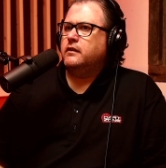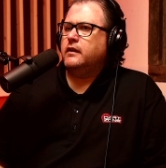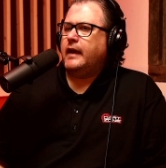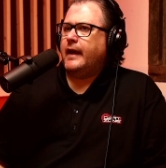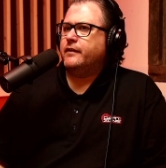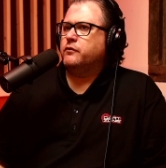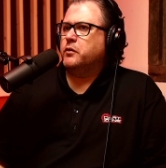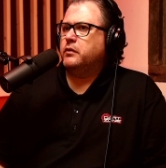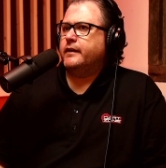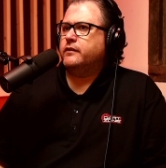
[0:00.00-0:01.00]
hasn't
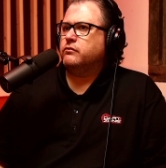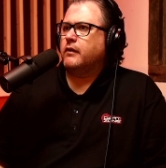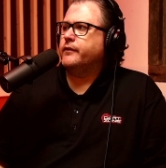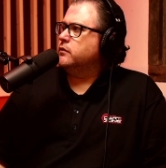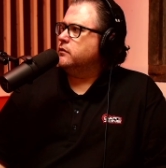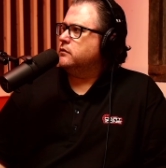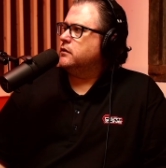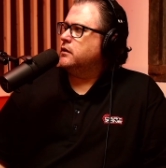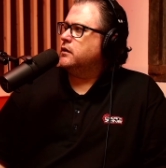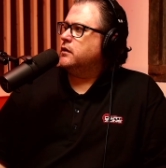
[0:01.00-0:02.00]
replaced Rival
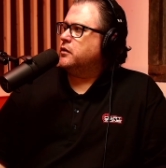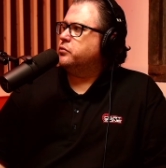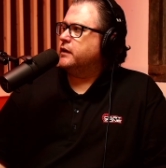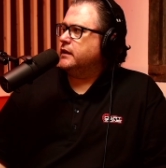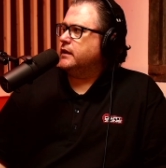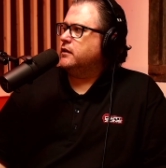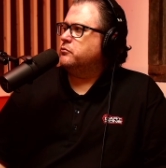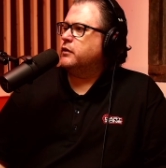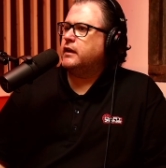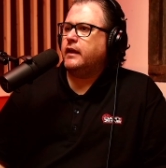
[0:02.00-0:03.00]
completely,
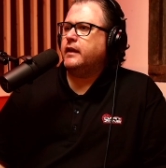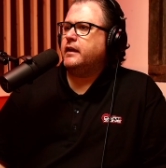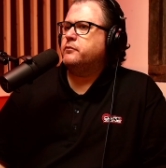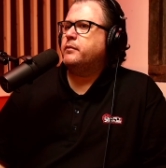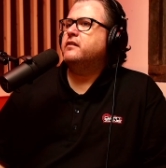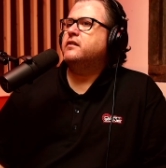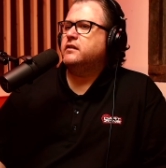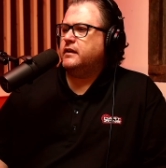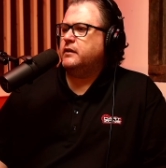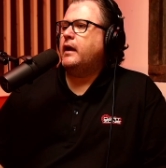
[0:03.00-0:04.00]
but I think it's
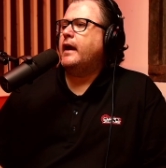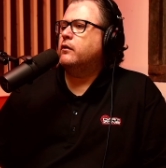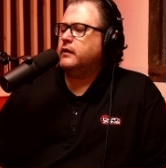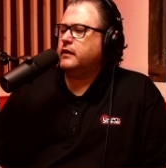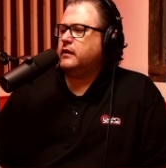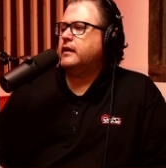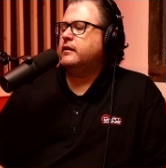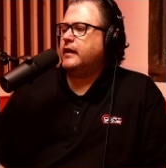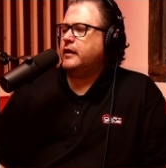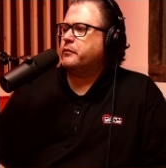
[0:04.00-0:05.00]
basically how
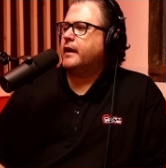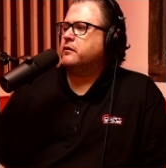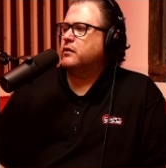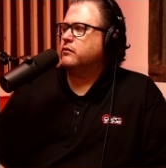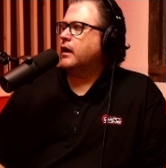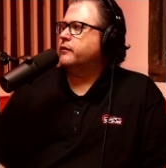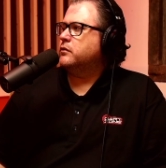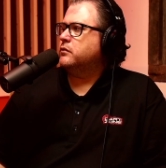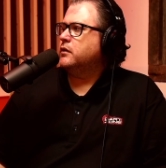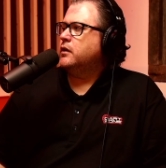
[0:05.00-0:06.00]
the impact what
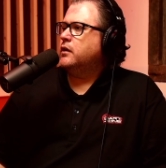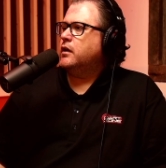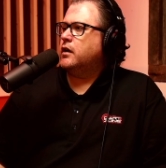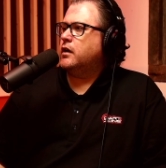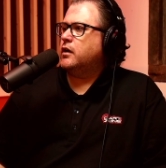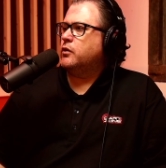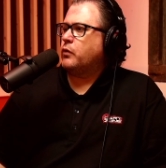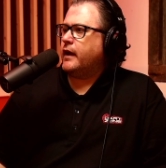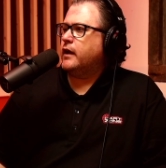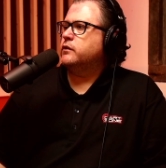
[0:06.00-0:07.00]
Rival
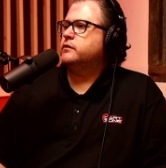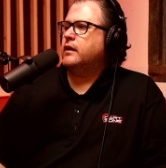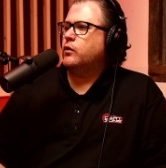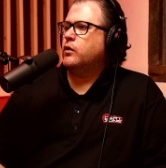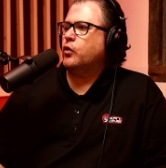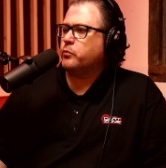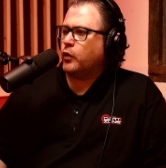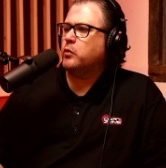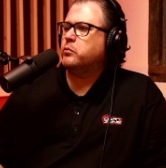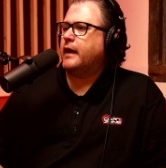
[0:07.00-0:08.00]
rounds or
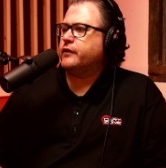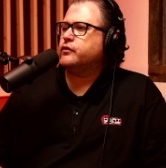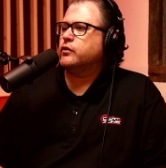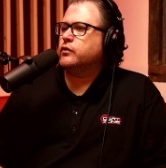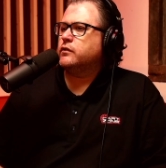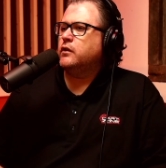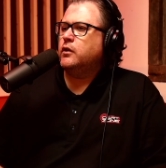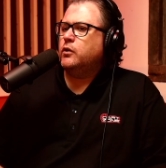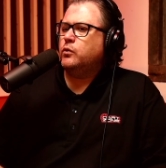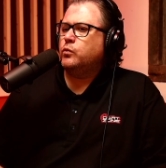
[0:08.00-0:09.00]
ball blasters
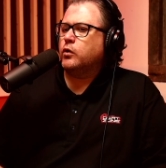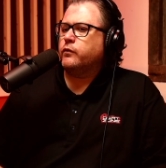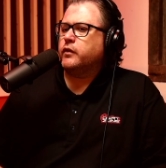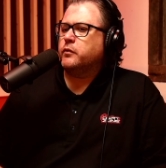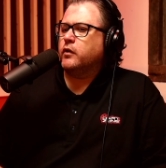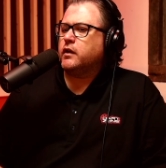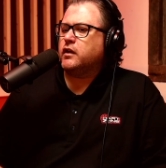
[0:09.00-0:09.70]
were for the market a